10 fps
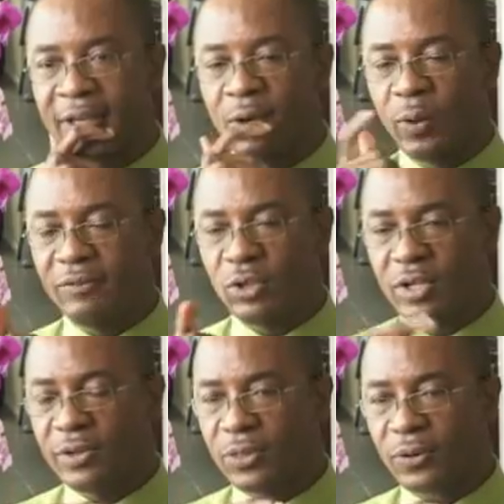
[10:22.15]
What have you
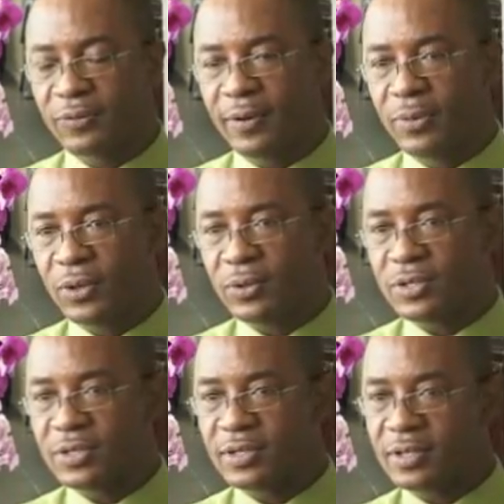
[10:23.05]
learned, though, from
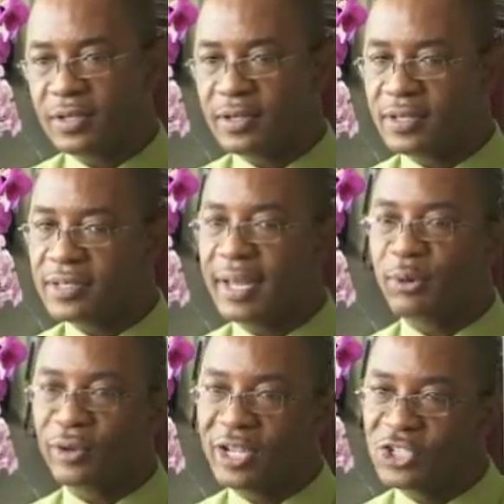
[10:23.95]
those
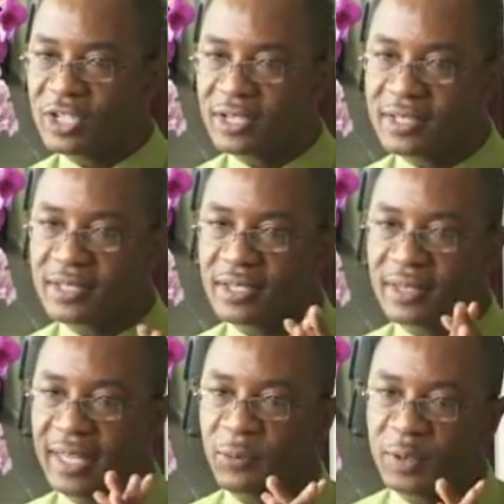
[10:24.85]
separations
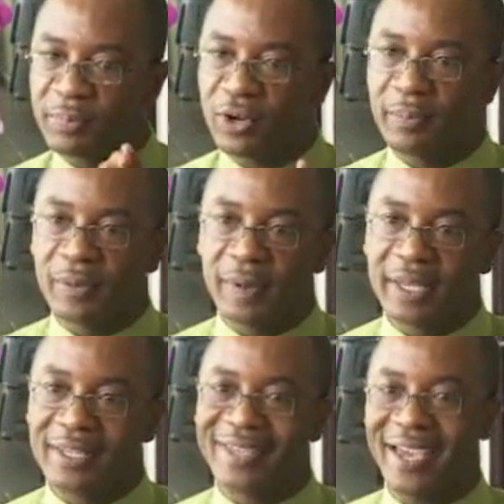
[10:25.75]
that would probably
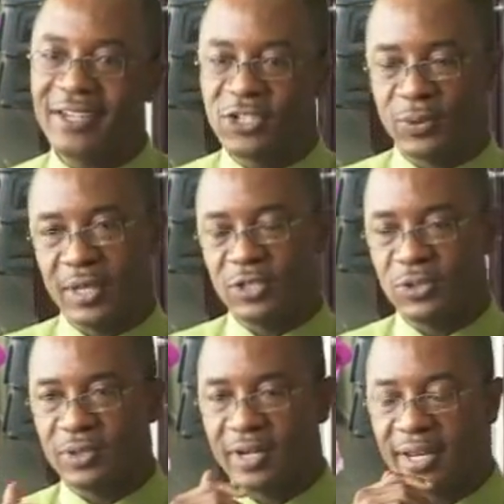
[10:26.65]
guide you into
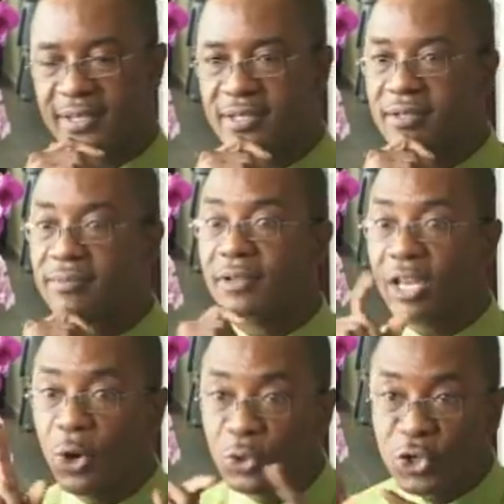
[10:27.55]
your next
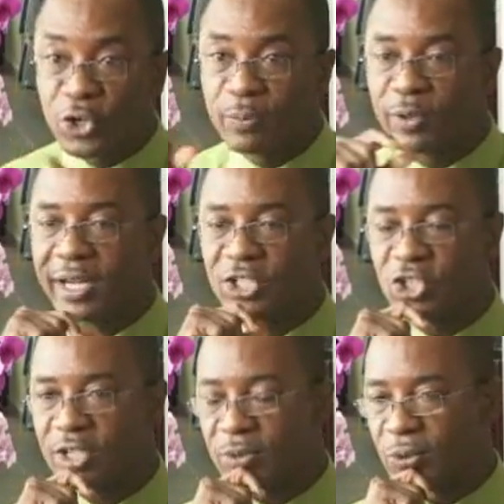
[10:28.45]
long-term
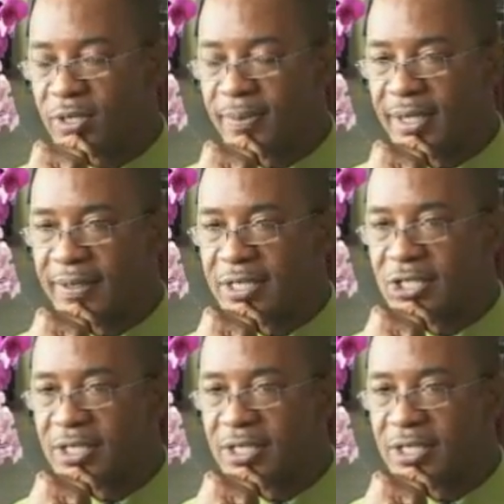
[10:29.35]
relationship towards marriage?